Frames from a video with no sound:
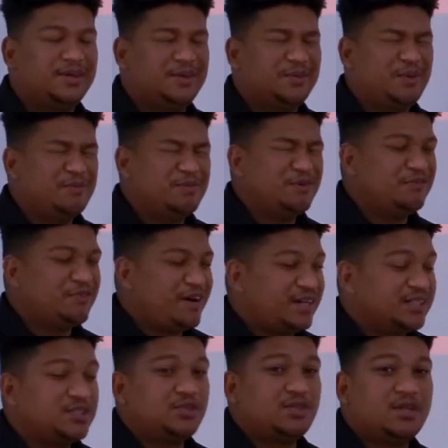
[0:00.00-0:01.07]
We move
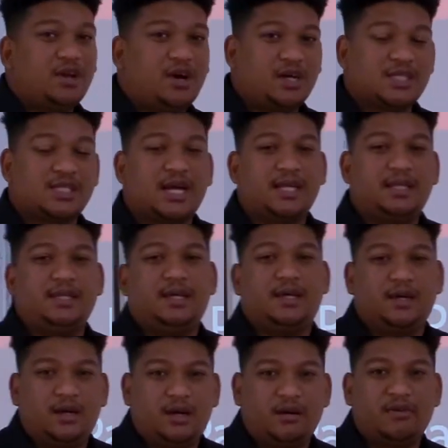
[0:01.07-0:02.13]
on to the last idea
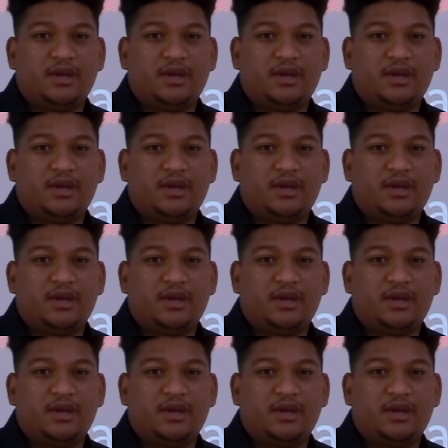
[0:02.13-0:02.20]
of,